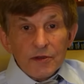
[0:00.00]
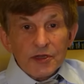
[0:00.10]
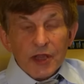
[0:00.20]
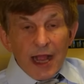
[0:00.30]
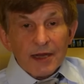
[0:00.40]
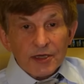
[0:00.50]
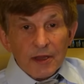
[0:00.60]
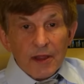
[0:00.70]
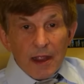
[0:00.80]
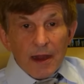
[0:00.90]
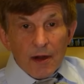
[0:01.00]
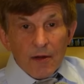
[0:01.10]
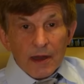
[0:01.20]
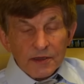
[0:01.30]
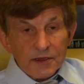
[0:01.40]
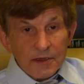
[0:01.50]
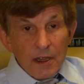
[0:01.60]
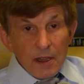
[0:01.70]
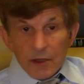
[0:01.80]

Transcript: you slash on the IRS,